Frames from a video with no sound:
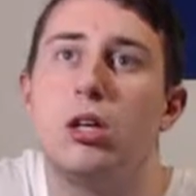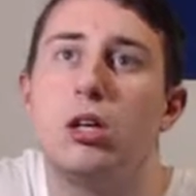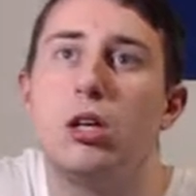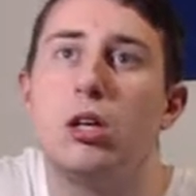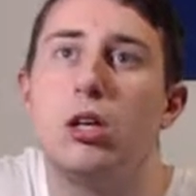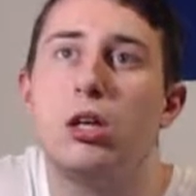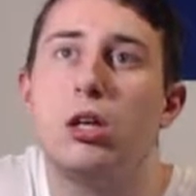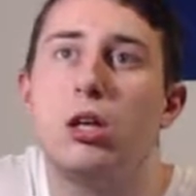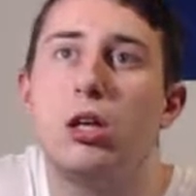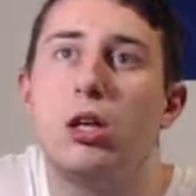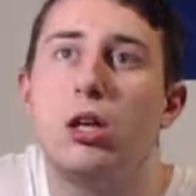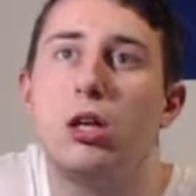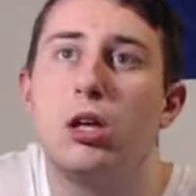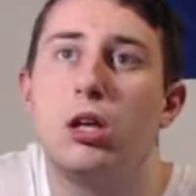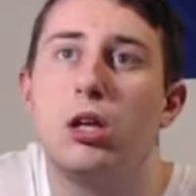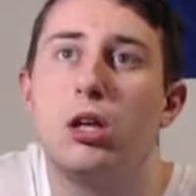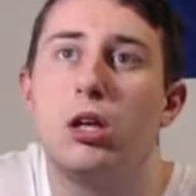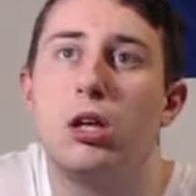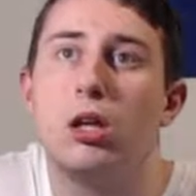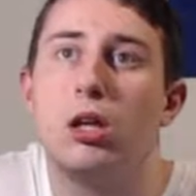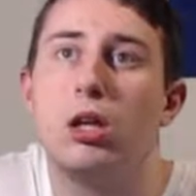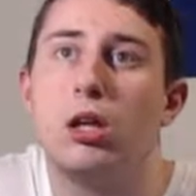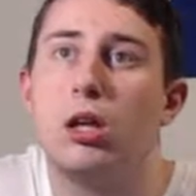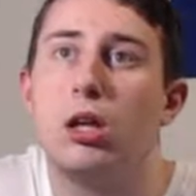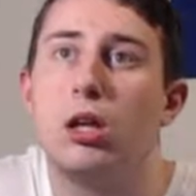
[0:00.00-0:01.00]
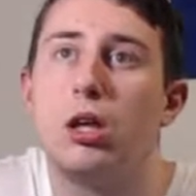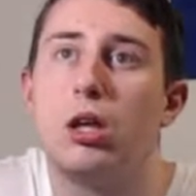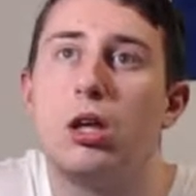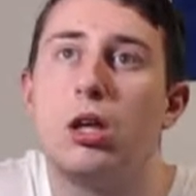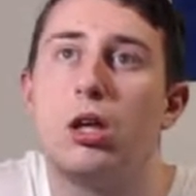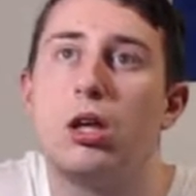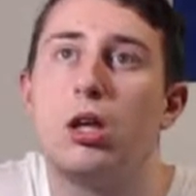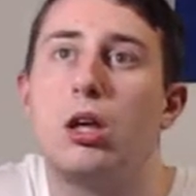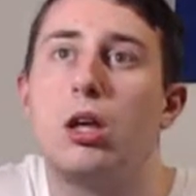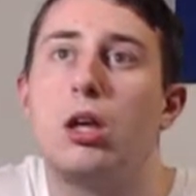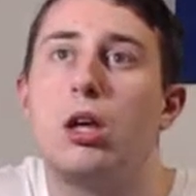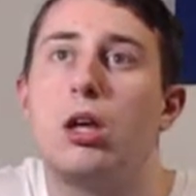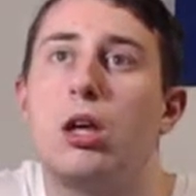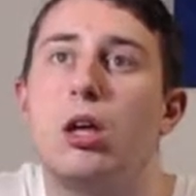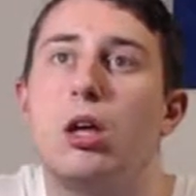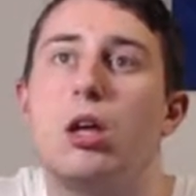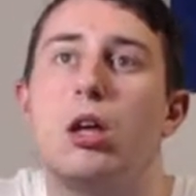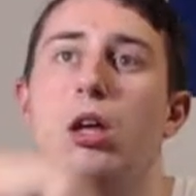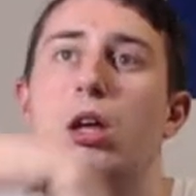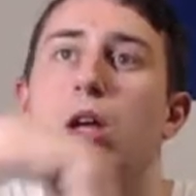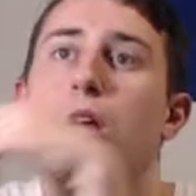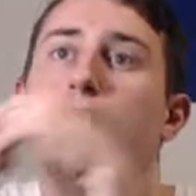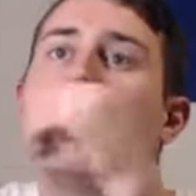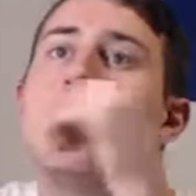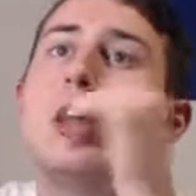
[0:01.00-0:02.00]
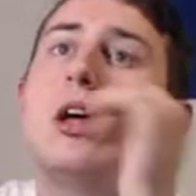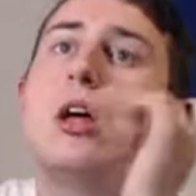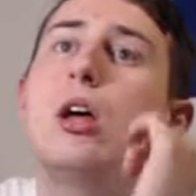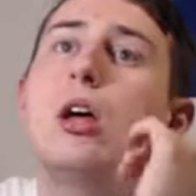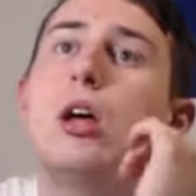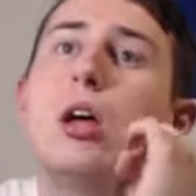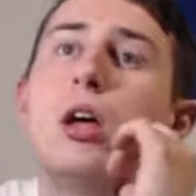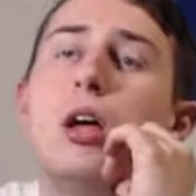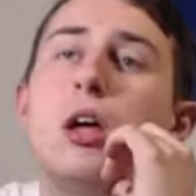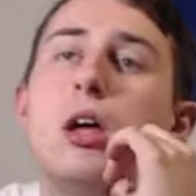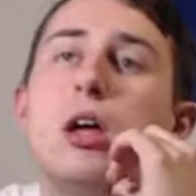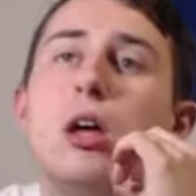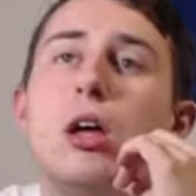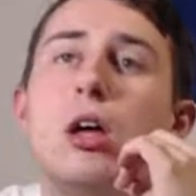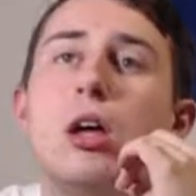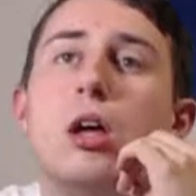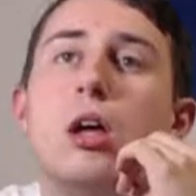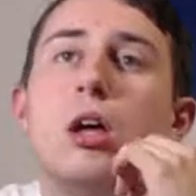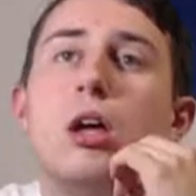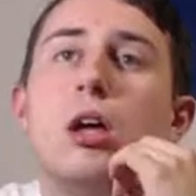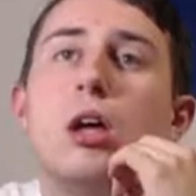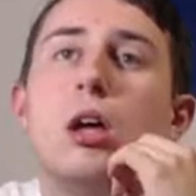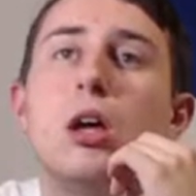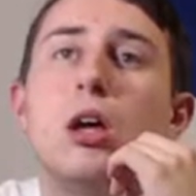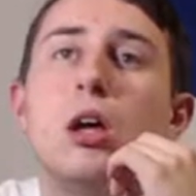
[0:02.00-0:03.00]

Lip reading: Nobody speaks.